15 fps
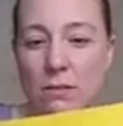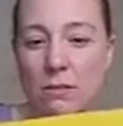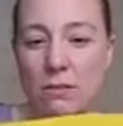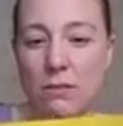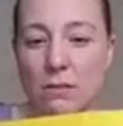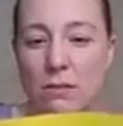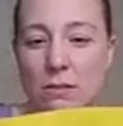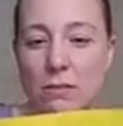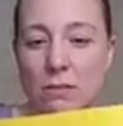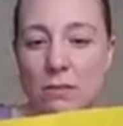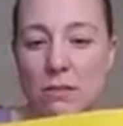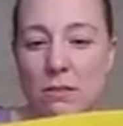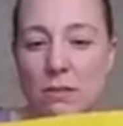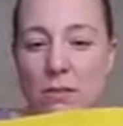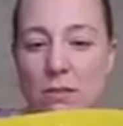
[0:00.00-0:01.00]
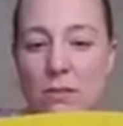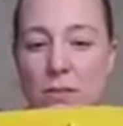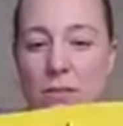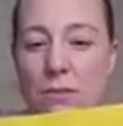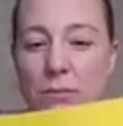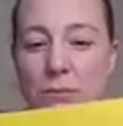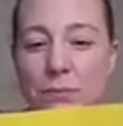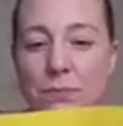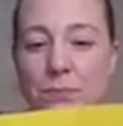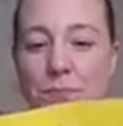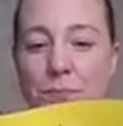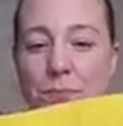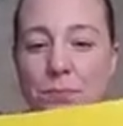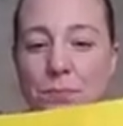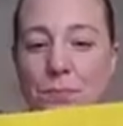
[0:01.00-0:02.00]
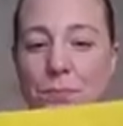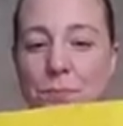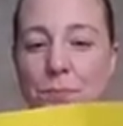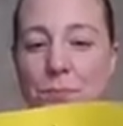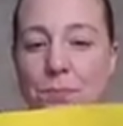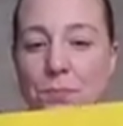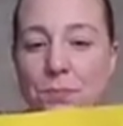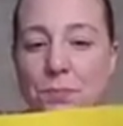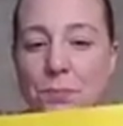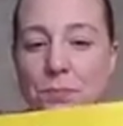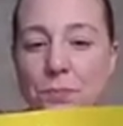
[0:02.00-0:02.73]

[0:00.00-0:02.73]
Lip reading: Nobody speaks.